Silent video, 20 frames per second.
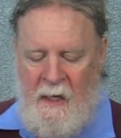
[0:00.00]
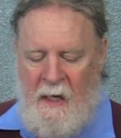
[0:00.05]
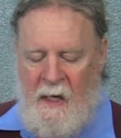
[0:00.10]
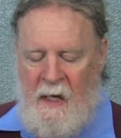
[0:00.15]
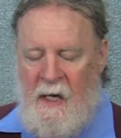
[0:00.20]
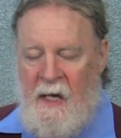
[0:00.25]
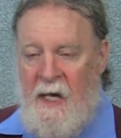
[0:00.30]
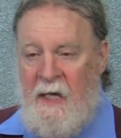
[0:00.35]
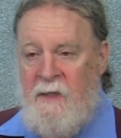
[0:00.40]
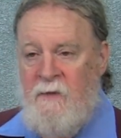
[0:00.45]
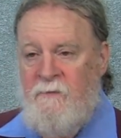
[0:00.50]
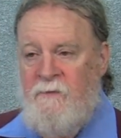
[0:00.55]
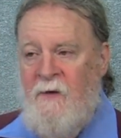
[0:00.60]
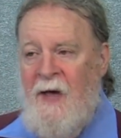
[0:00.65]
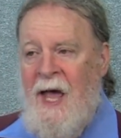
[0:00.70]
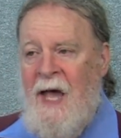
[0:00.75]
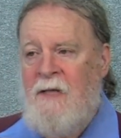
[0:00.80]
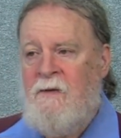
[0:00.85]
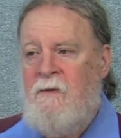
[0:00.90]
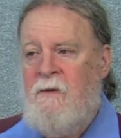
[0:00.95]
Uh, and in
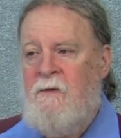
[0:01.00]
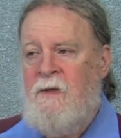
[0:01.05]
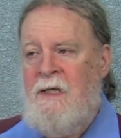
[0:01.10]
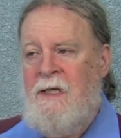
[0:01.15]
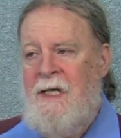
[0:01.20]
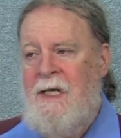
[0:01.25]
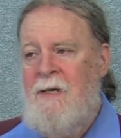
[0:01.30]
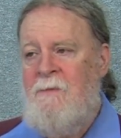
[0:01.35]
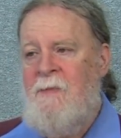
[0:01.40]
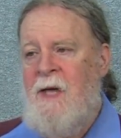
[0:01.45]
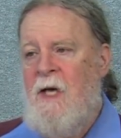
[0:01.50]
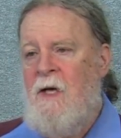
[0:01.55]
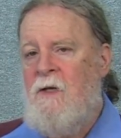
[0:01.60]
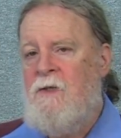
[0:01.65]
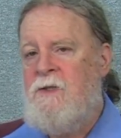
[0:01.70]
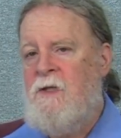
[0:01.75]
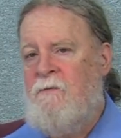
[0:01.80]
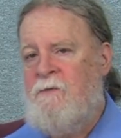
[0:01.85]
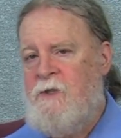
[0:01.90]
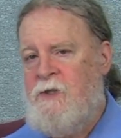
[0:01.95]
fact, the
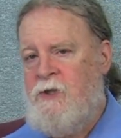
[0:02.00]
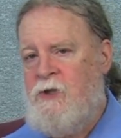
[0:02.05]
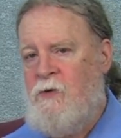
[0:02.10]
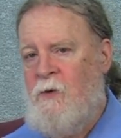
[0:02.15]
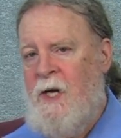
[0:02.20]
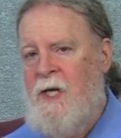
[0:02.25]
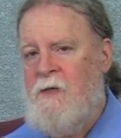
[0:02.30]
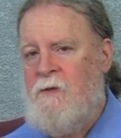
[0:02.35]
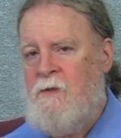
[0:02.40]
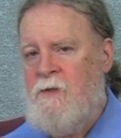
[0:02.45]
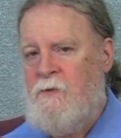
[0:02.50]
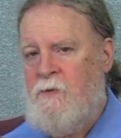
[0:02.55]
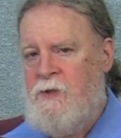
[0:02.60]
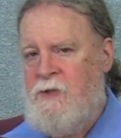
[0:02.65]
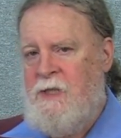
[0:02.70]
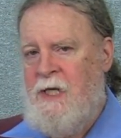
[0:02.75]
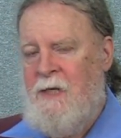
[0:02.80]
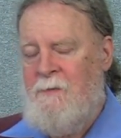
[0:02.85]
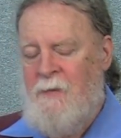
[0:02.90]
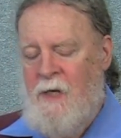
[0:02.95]
emails of its traders,
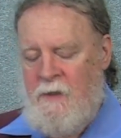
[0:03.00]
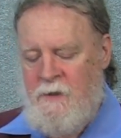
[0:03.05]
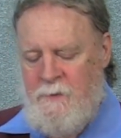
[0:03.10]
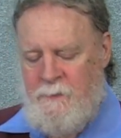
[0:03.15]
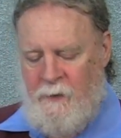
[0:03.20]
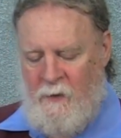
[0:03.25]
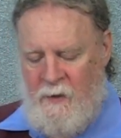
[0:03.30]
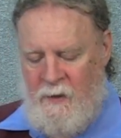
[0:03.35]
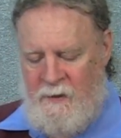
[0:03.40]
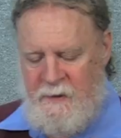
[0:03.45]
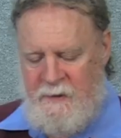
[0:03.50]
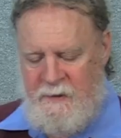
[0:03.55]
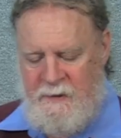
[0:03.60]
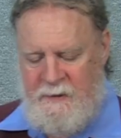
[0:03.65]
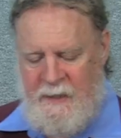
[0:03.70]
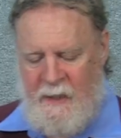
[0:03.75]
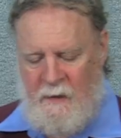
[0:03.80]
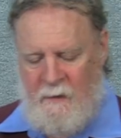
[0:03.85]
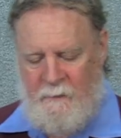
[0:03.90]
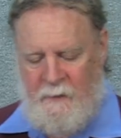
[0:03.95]
which came out as part of this
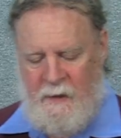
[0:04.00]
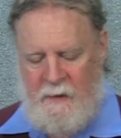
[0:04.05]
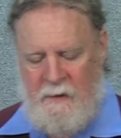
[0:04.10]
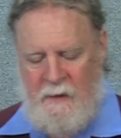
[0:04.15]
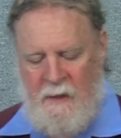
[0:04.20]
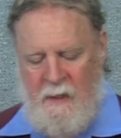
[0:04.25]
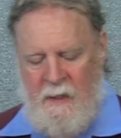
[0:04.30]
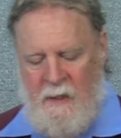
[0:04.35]
settlement,